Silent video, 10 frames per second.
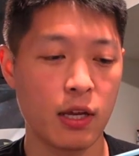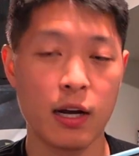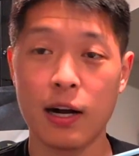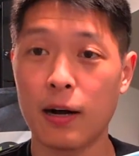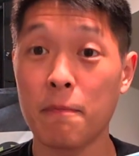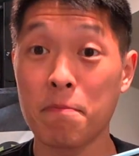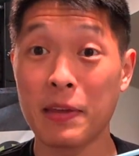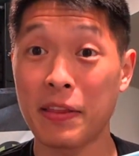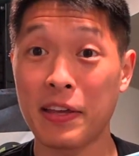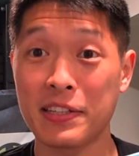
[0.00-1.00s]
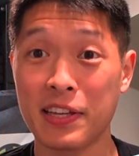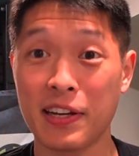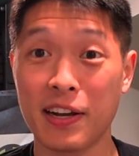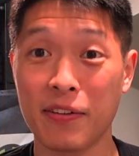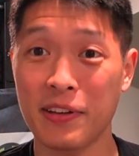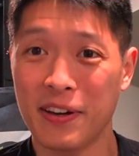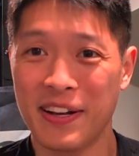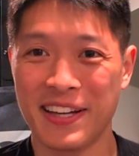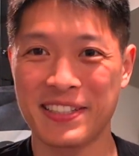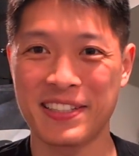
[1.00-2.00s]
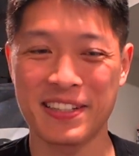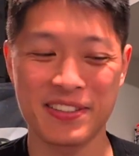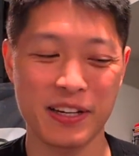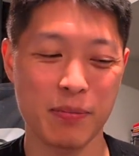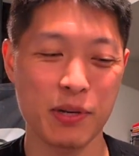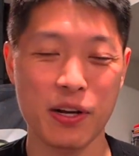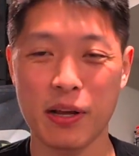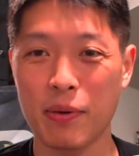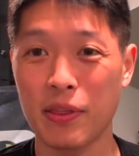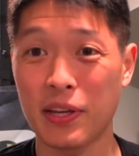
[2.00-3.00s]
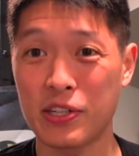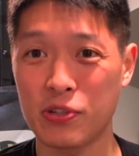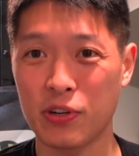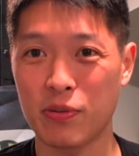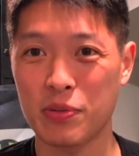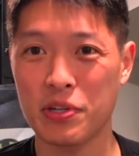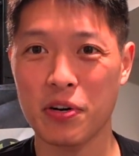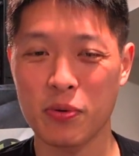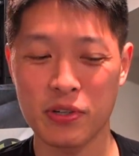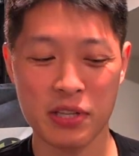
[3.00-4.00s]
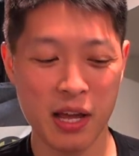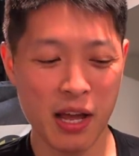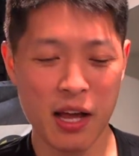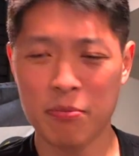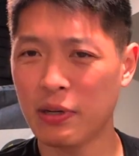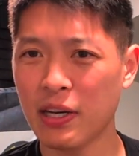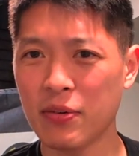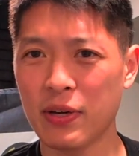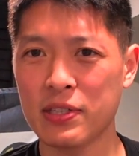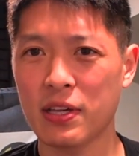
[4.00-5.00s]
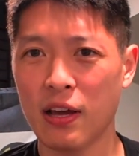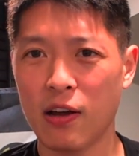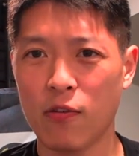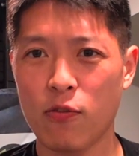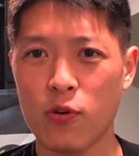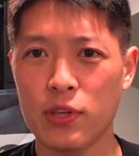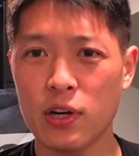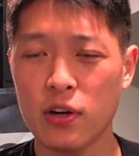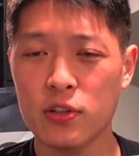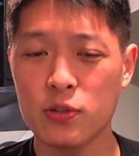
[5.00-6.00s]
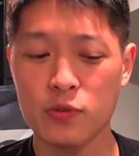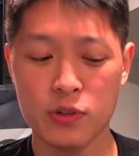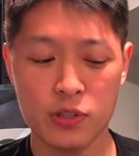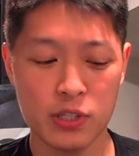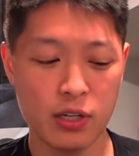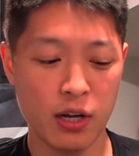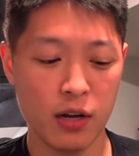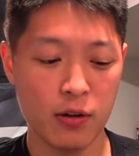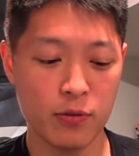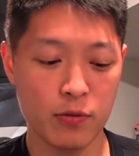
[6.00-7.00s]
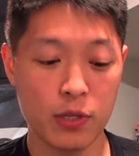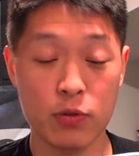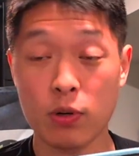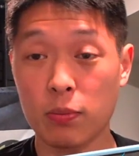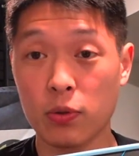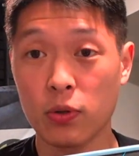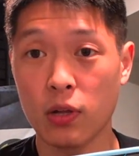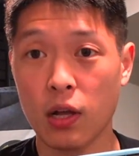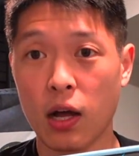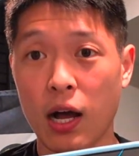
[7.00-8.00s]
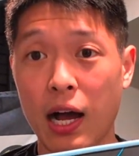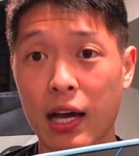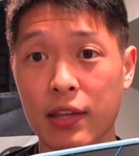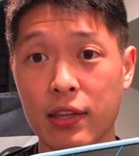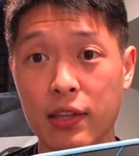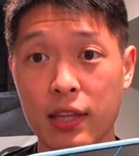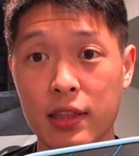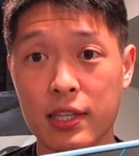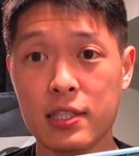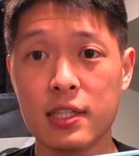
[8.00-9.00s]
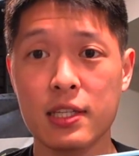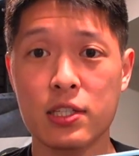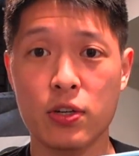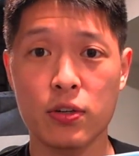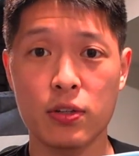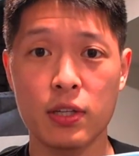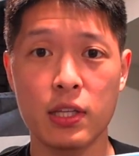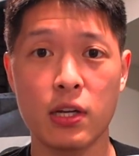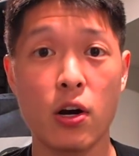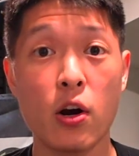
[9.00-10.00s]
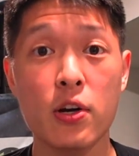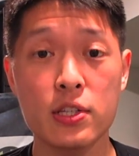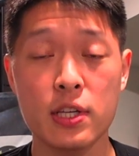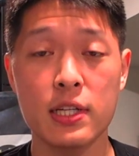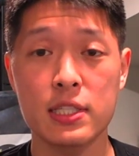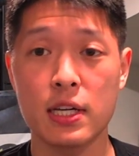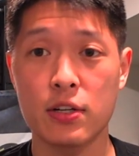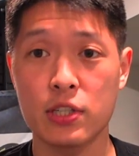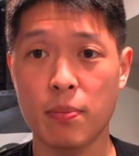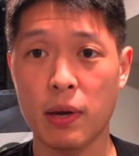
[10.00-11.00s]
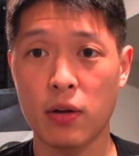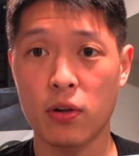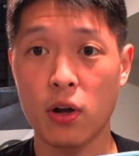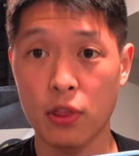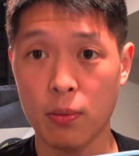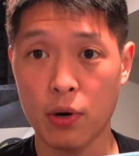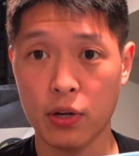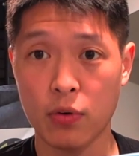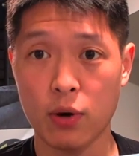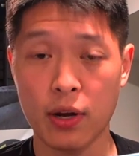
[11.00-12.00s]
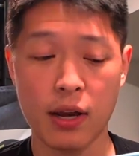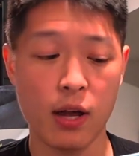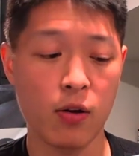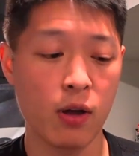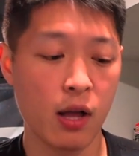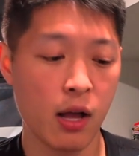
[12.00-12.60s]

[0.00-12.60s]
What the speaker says: Now that I say that out loud, it actually sounds like I'm talking about that droid from Star Wars. But anyways, for the R2 version of the Ripple, I think that this is currently the hardest hitting standard shape paddle on the market right now.